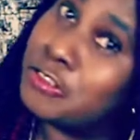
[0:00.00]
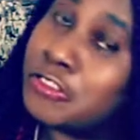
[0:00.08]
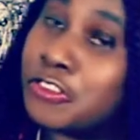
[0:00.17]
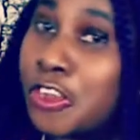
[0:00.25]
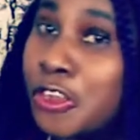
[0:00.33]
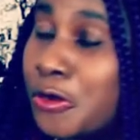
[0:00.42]
to
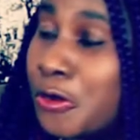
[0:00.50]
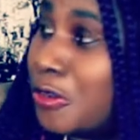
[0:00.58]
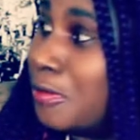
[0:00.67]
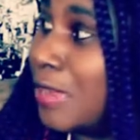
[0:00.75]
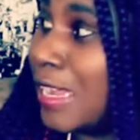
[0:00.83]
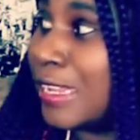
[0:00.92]

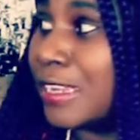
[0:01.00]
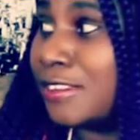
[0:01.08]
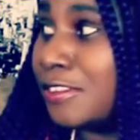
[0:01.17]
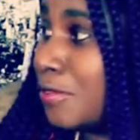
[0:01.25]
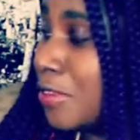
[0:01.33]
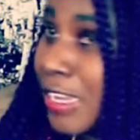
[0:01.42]
Stockholm, I
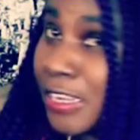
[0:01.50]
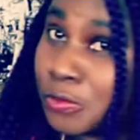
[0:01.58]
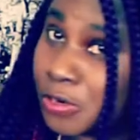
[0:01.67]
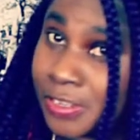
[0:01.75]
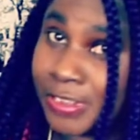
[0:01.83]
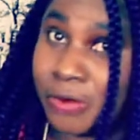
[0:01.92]
can't even get
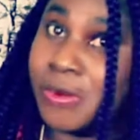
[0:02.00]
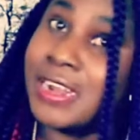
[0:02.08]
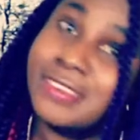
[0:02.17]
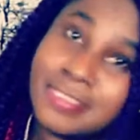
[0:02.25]
what I want